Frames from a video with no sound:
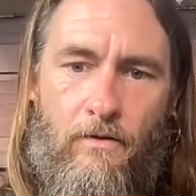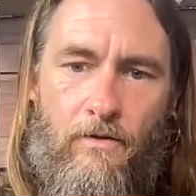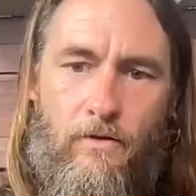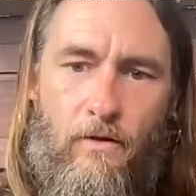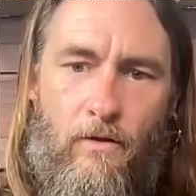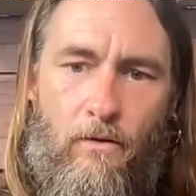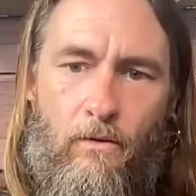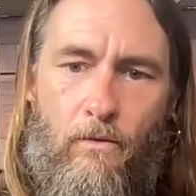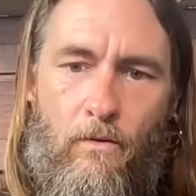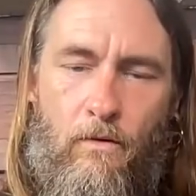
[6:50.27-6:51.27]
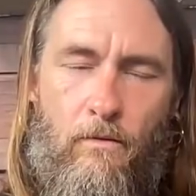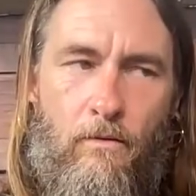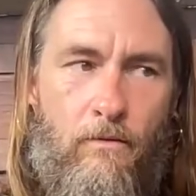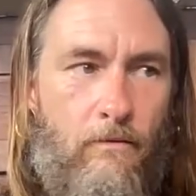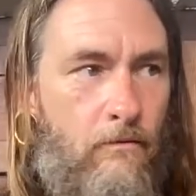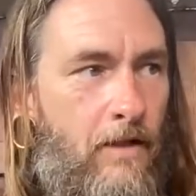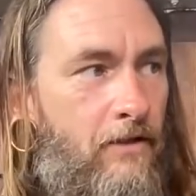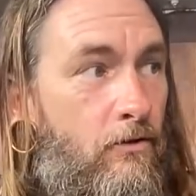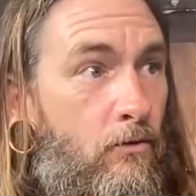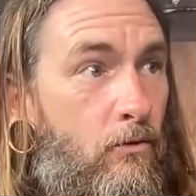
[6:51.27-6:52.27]
So
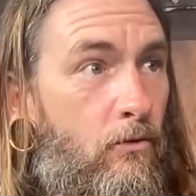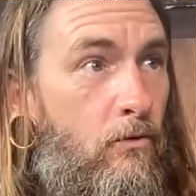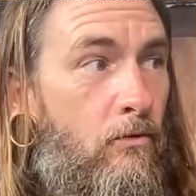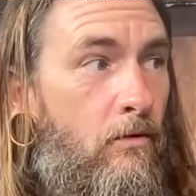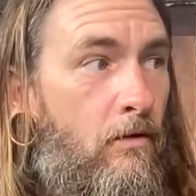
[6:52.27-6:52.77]
that's cool.